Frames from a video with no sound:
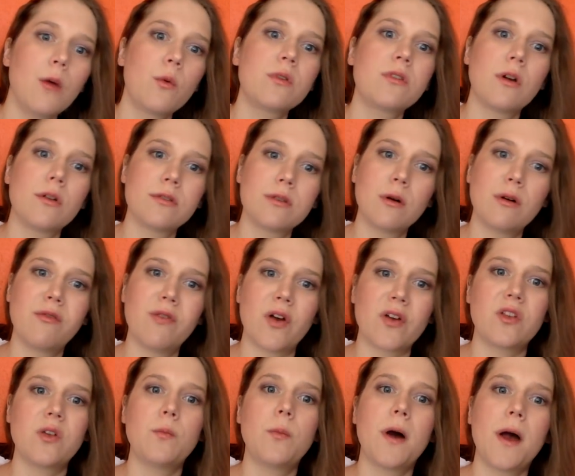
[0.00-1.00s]
was also
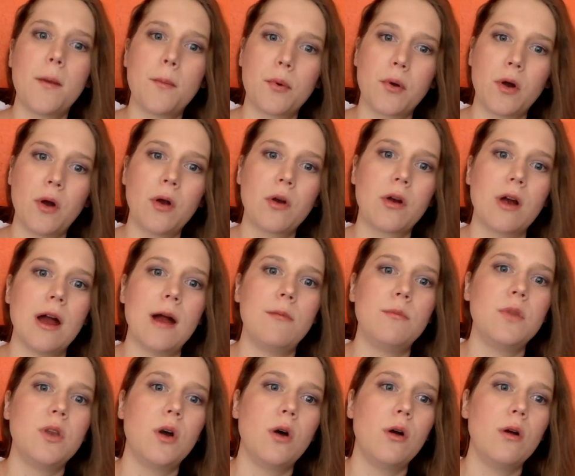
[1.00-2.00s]
affected by a
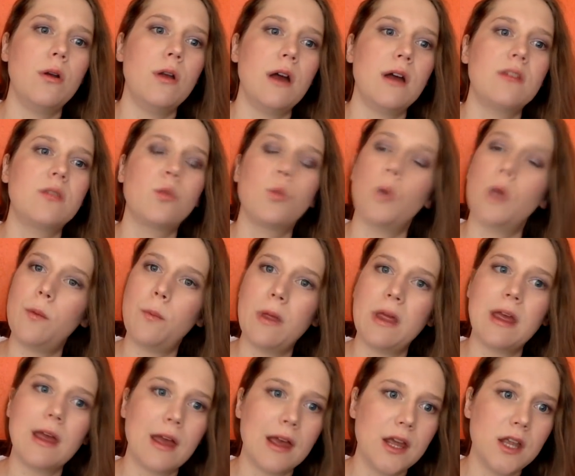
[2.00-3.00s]
program known as
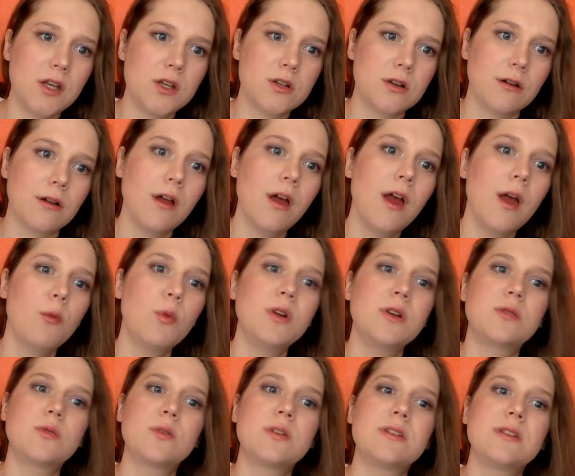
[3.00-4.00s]
Weeping Angel,
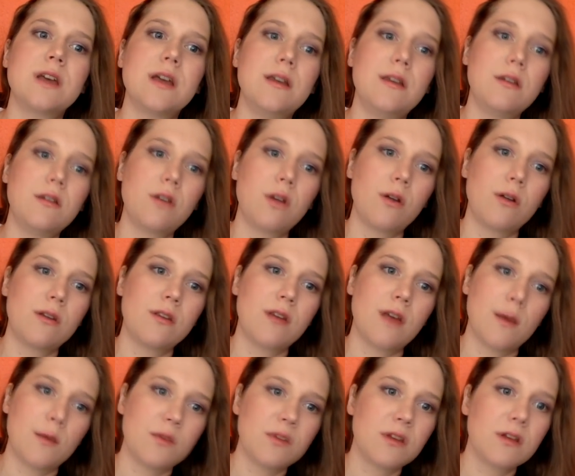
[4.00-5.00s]
which was said to turn
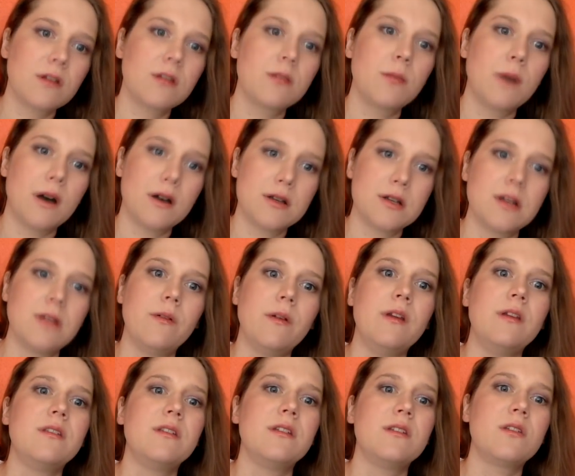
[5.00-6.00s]
Samsung smart
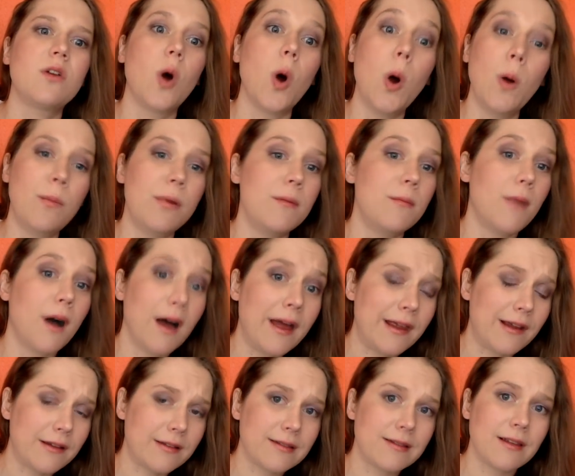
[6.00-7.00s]
TVs into open
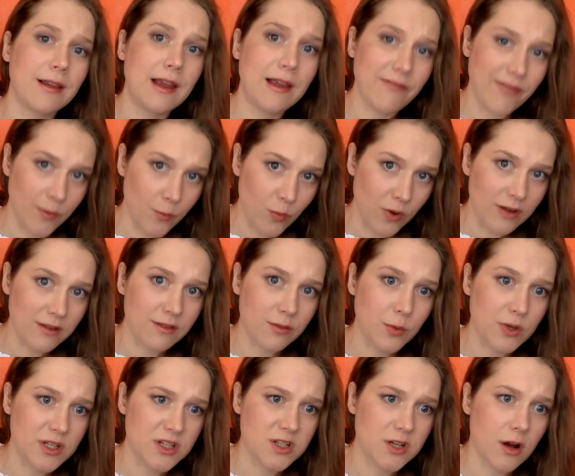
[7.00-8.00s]
mics even when
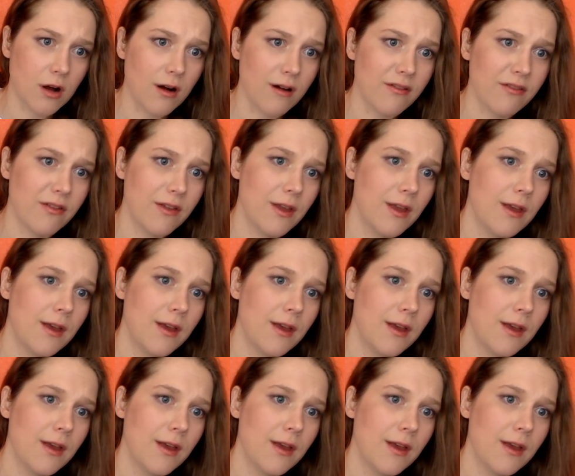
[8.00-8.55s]
switched off.